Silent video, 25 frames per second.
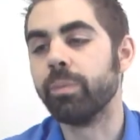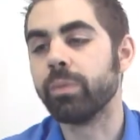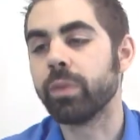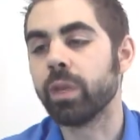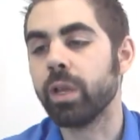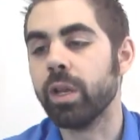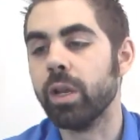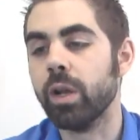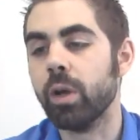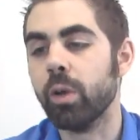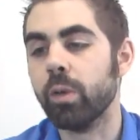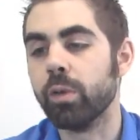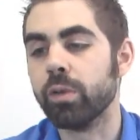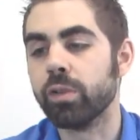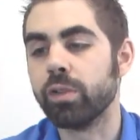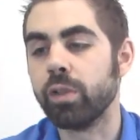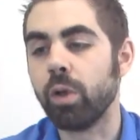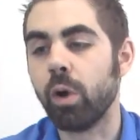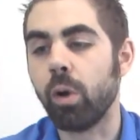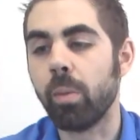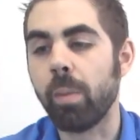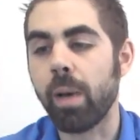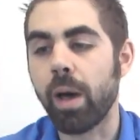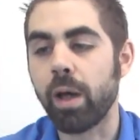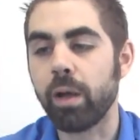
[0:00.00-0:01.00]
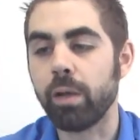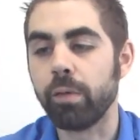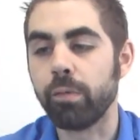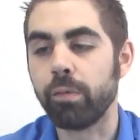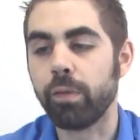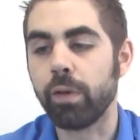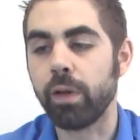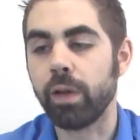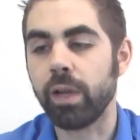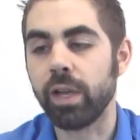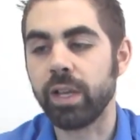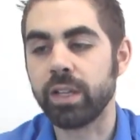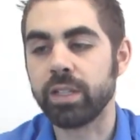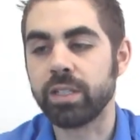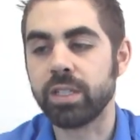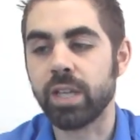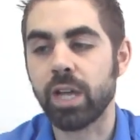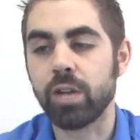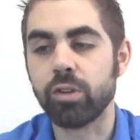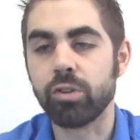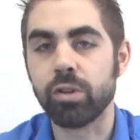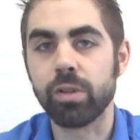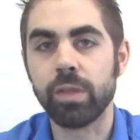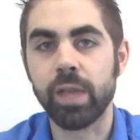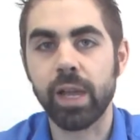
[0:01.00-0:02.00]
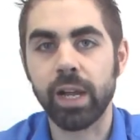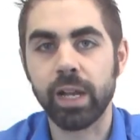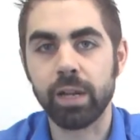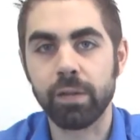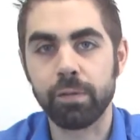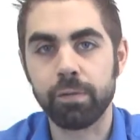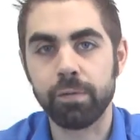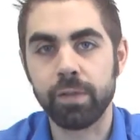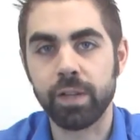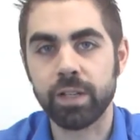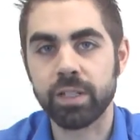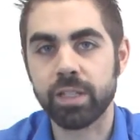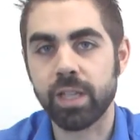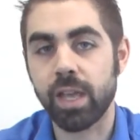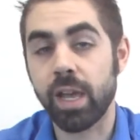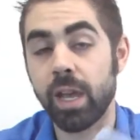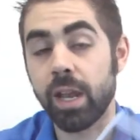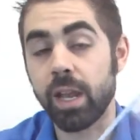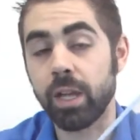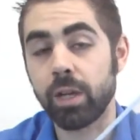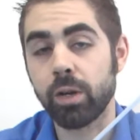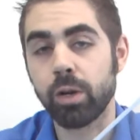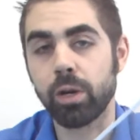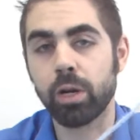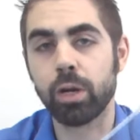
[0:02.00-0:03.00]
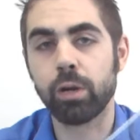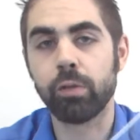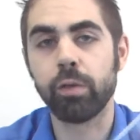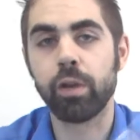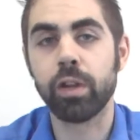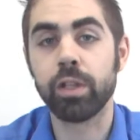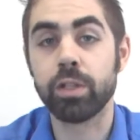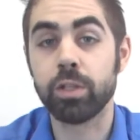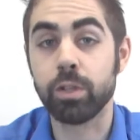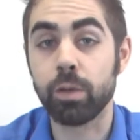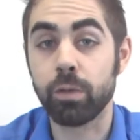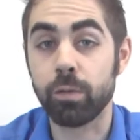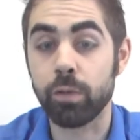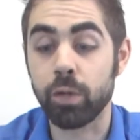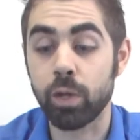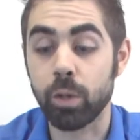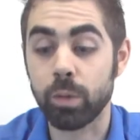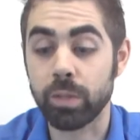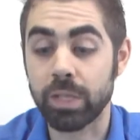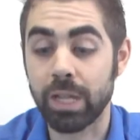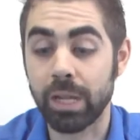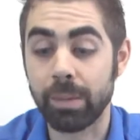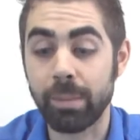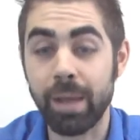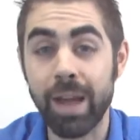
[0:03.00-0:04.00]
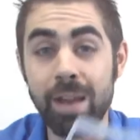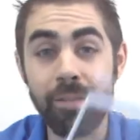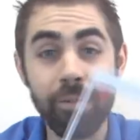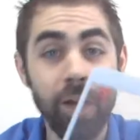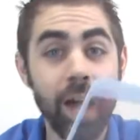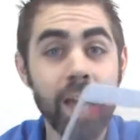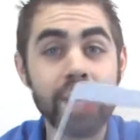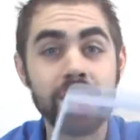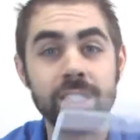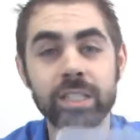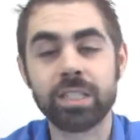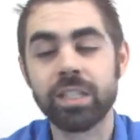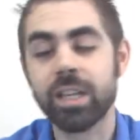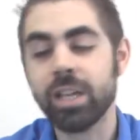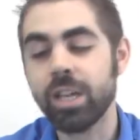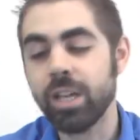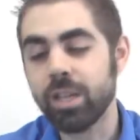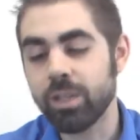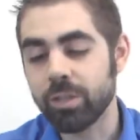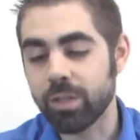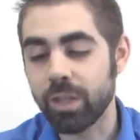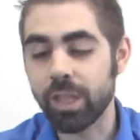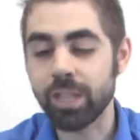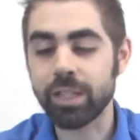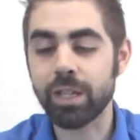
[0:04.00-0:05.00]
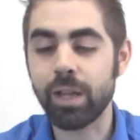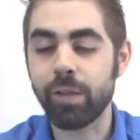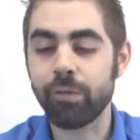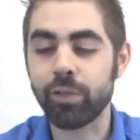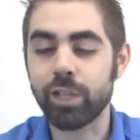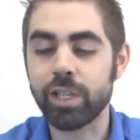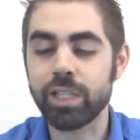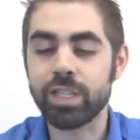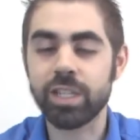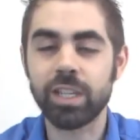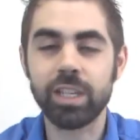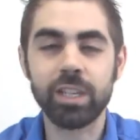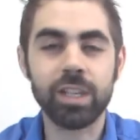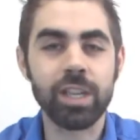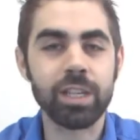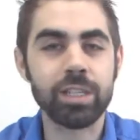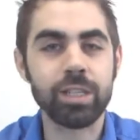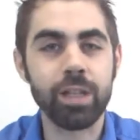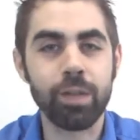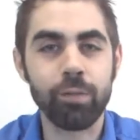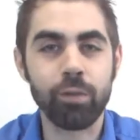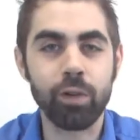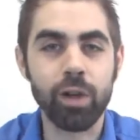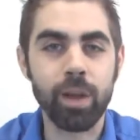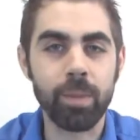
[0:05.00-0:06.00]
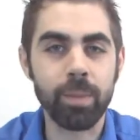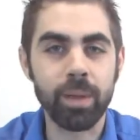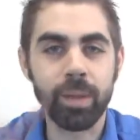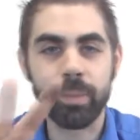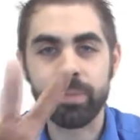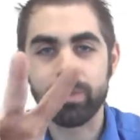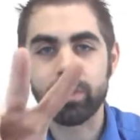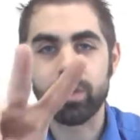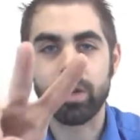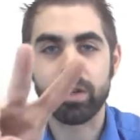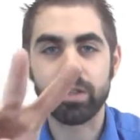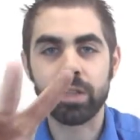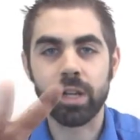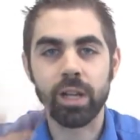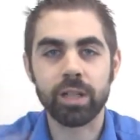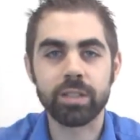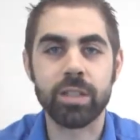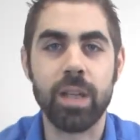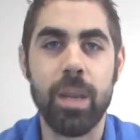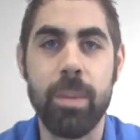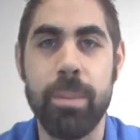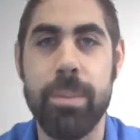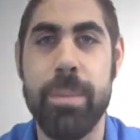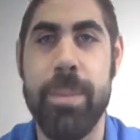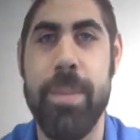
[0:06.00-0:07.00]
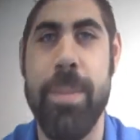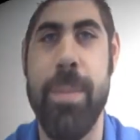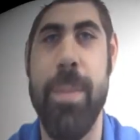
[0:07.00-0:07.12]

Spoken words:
There's no amount of Excedrin that can fix the headache you're going to run into if you don't take my advice. So thanks a lot for listening. Thanks a lot for coming. Talk to you next time.